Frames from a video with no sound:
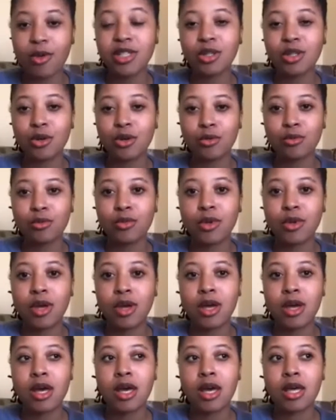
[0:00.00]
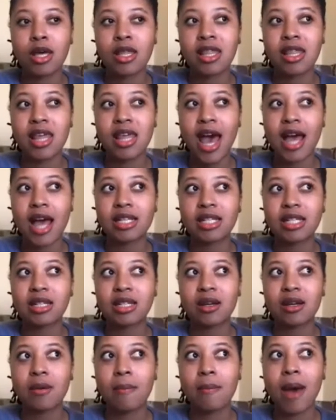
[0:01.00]
known that
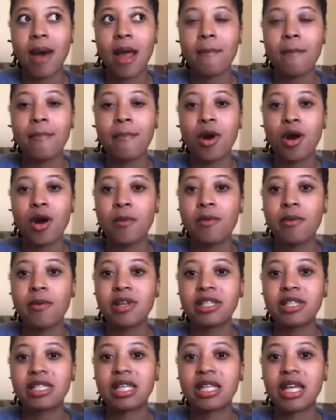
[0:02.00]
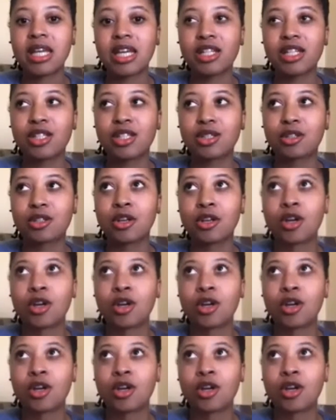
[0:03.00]
my purpose is